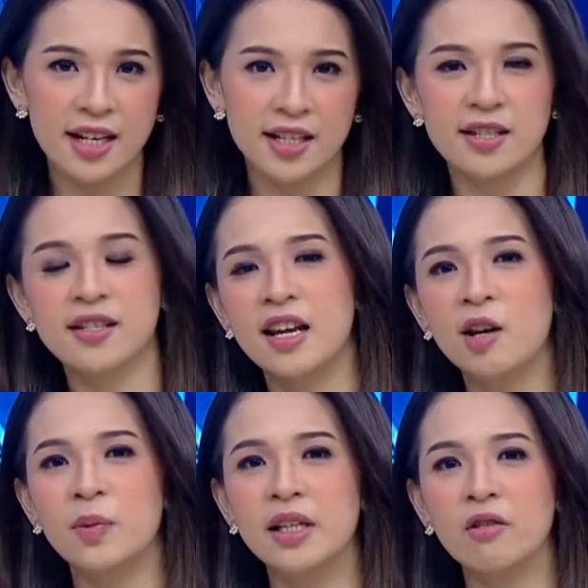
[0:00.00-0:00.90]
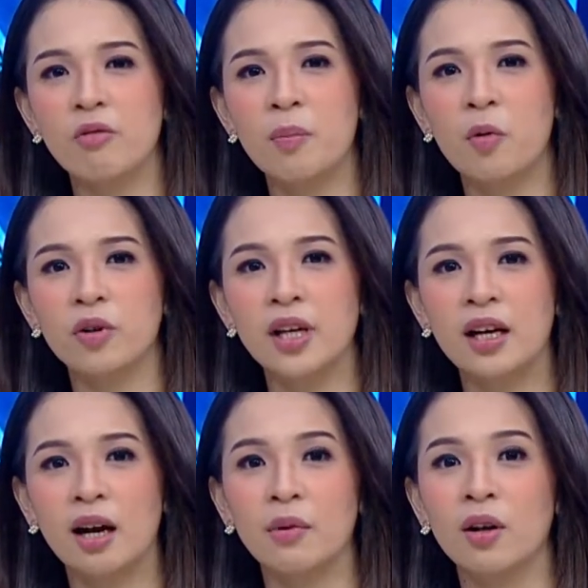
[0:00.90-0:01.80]
the sustainability
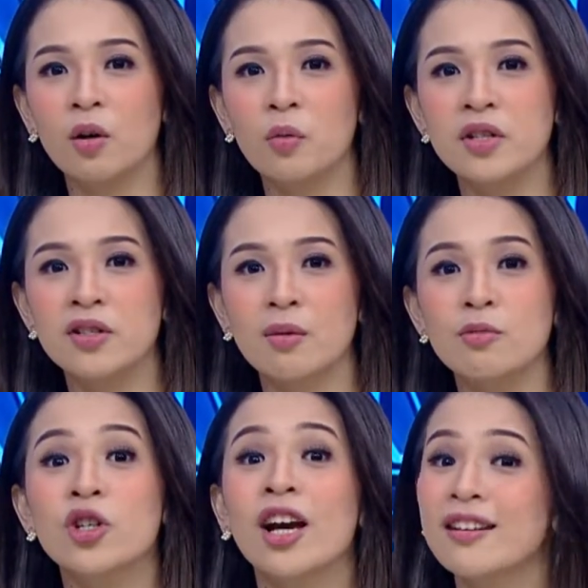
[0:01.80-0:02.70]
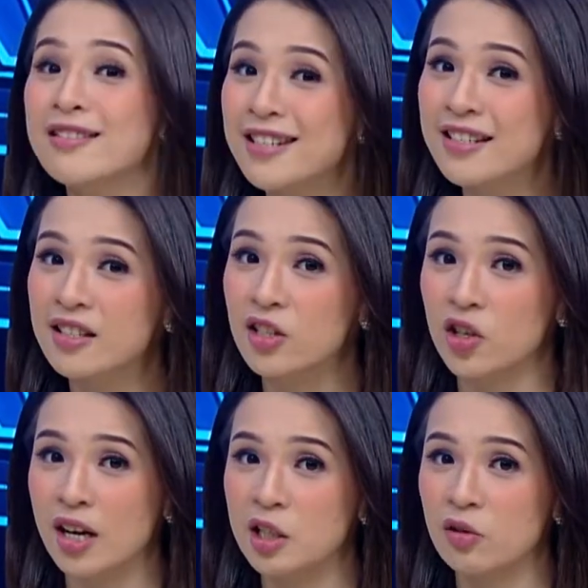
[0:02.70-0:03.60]
reporting comes along with some challenges
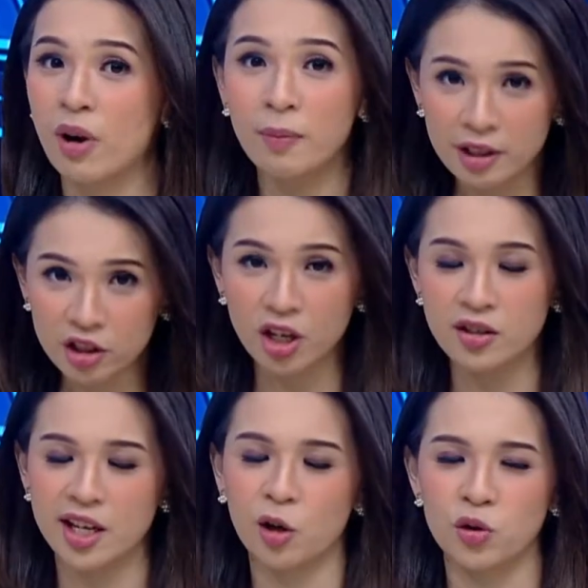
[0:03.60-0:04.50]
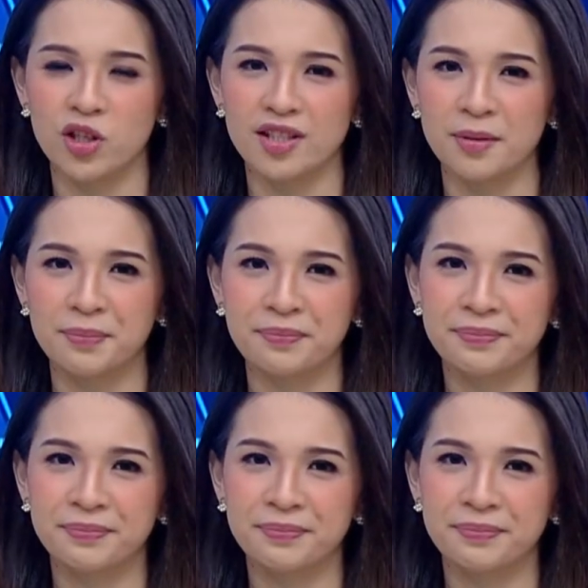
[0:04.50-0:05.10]
such as rapidly changing ecosystem.